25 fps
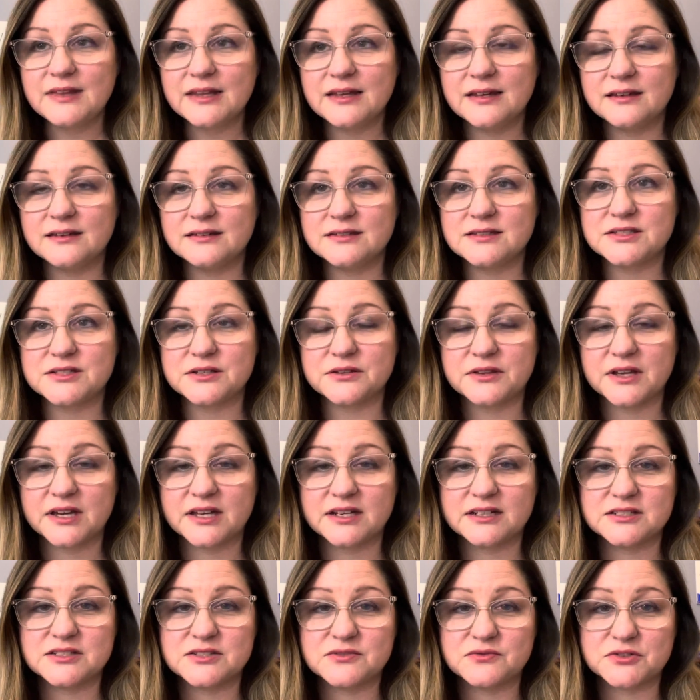And so that
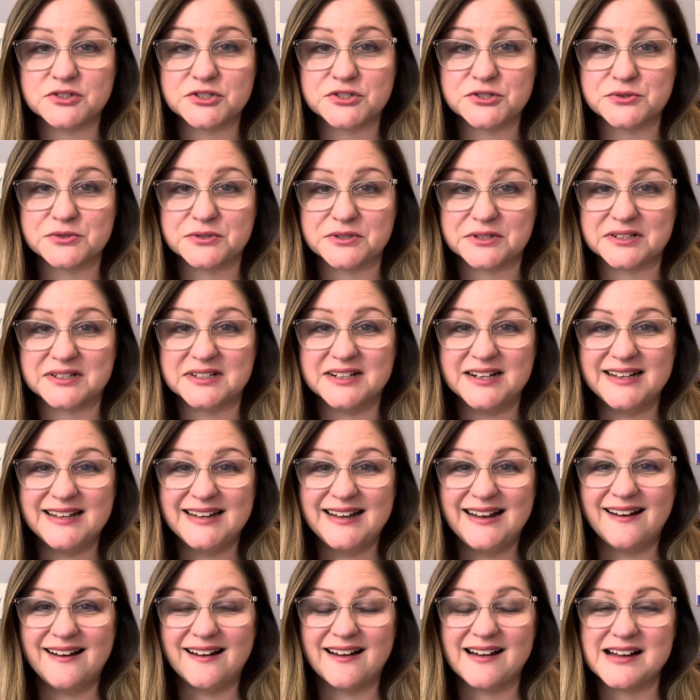is for sure.
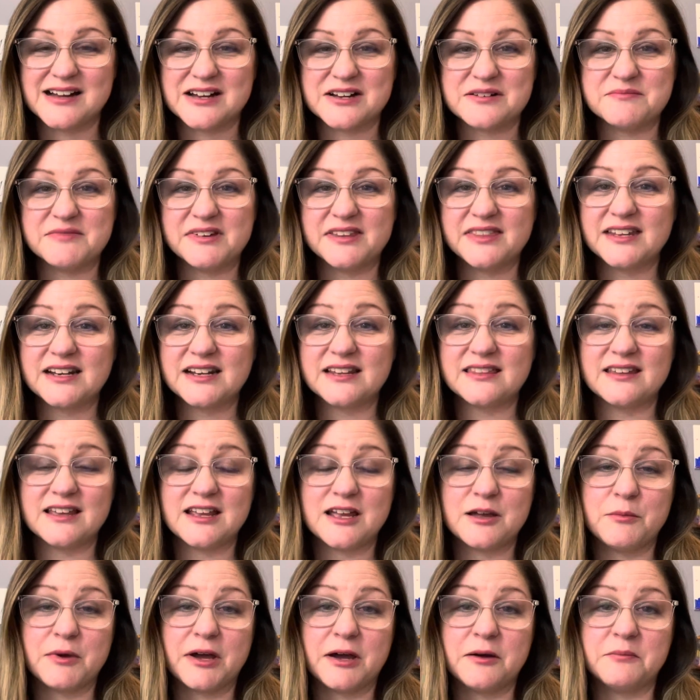And then I think
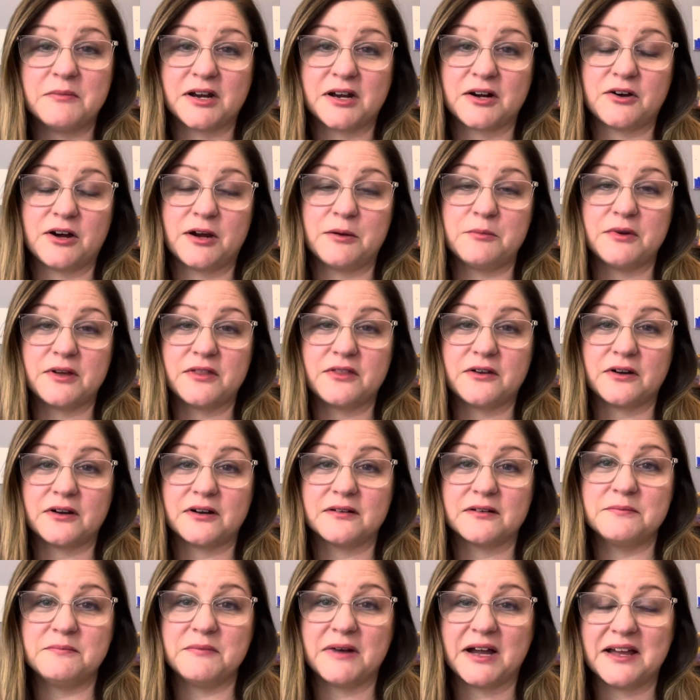about my
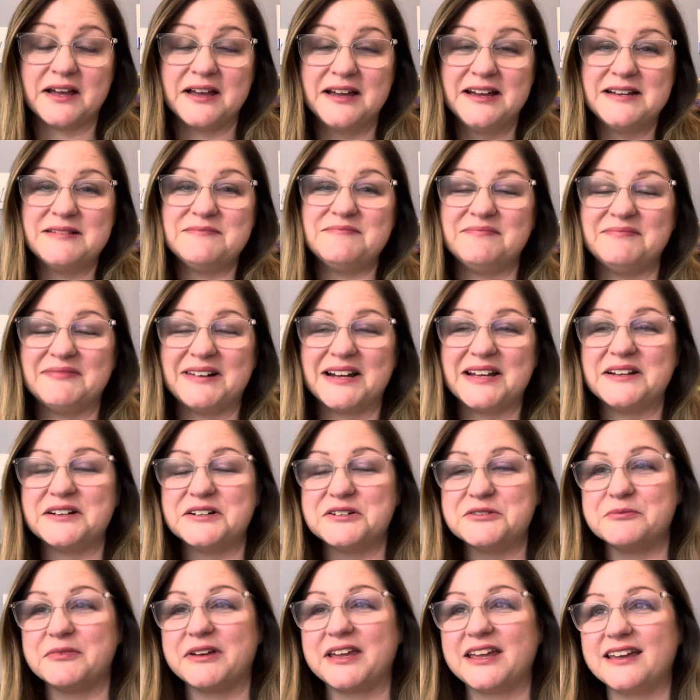grandmother, my
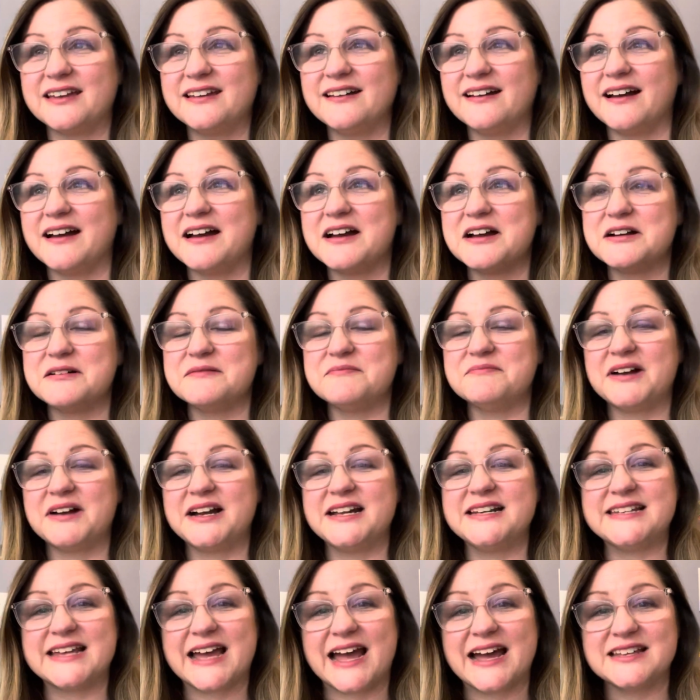Omi, my
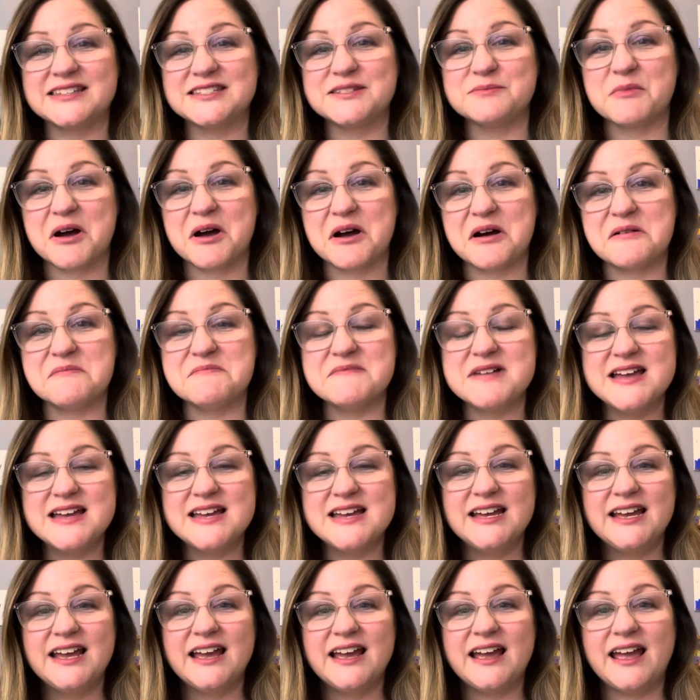dad's mom,
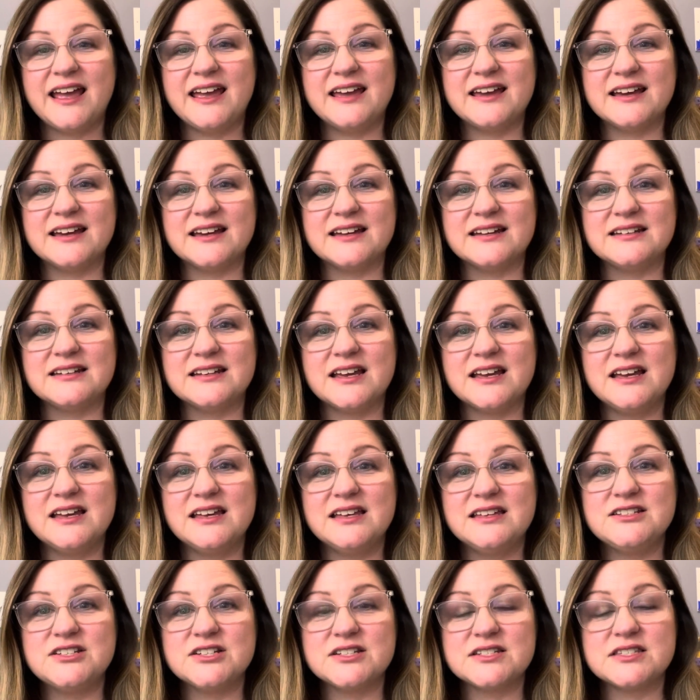and
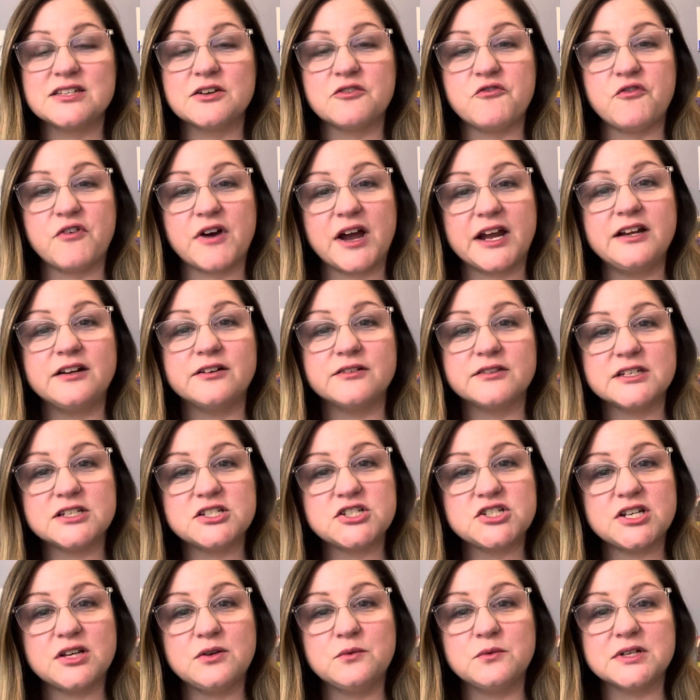just the fighter that
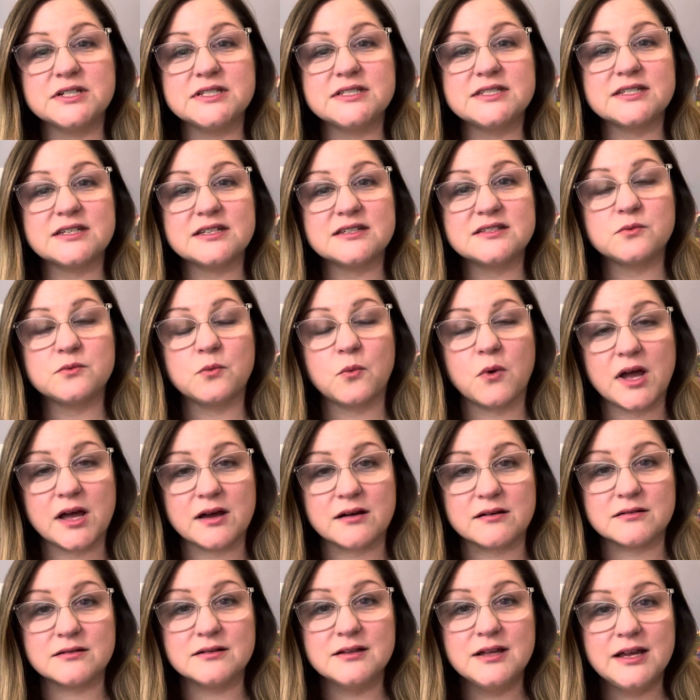she was as
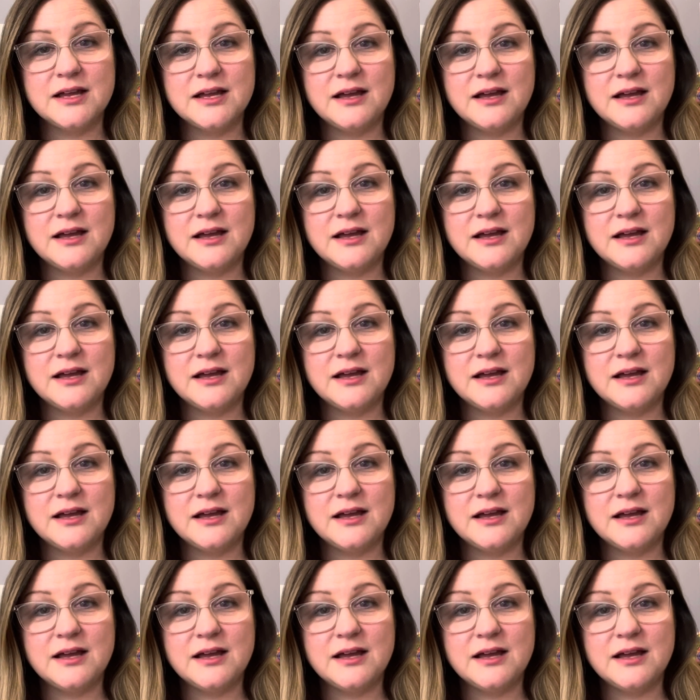well.